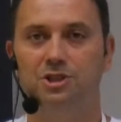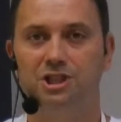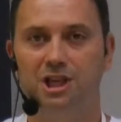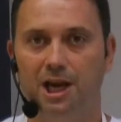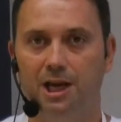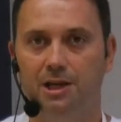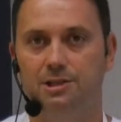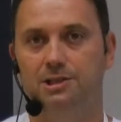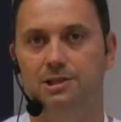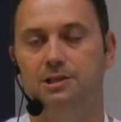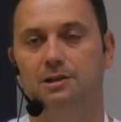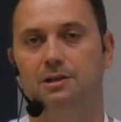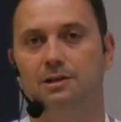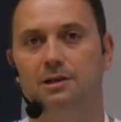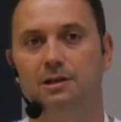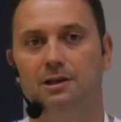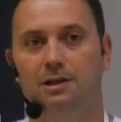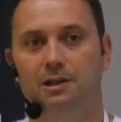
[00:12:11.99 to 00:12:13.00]
change
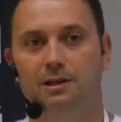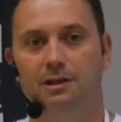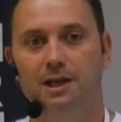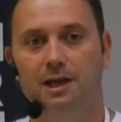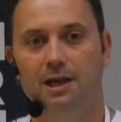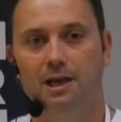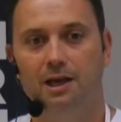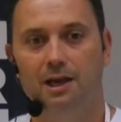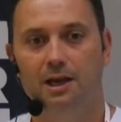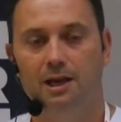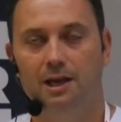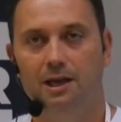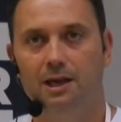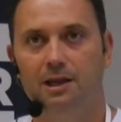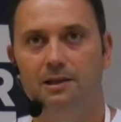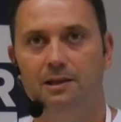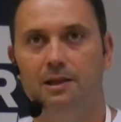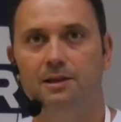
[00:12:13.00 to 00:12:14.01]

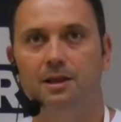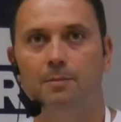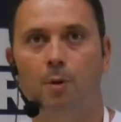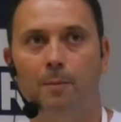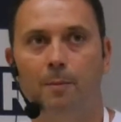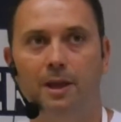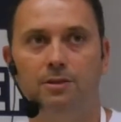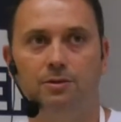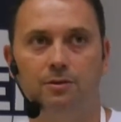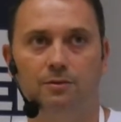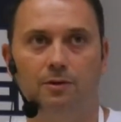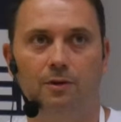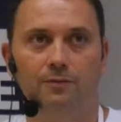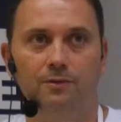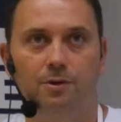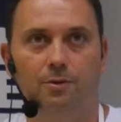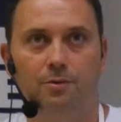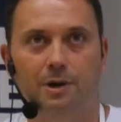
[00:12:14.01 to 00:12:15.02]
the momentum
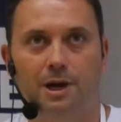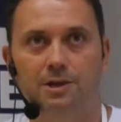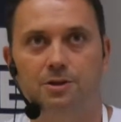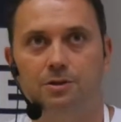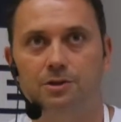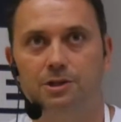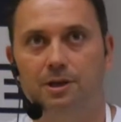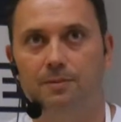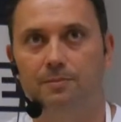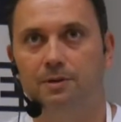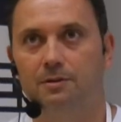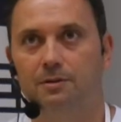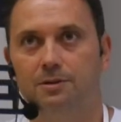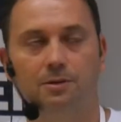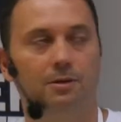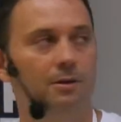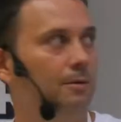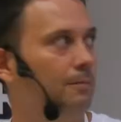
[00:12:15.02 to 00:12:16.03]
of your relationship.
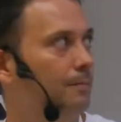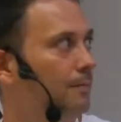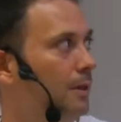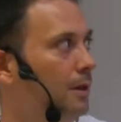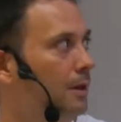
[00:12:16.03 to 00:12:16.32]
So